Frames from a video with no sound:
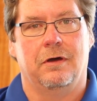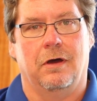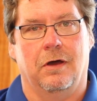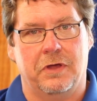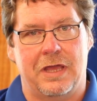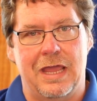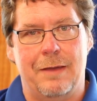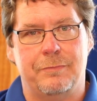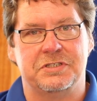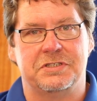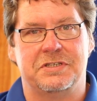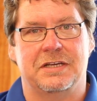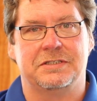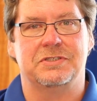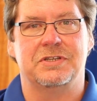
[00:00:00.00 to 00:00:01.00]
on the campus of
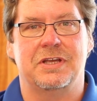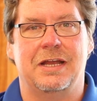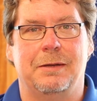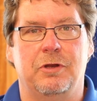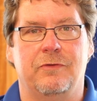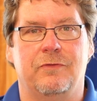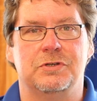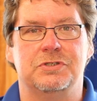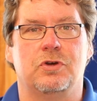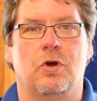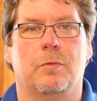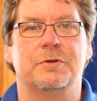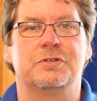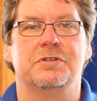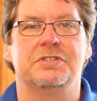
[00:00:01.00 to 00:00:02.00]
Texas A&M University,
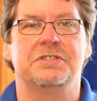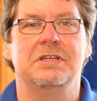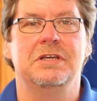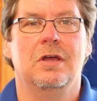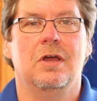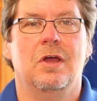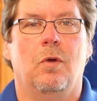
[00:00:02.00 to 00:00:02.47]
Corpus Christi.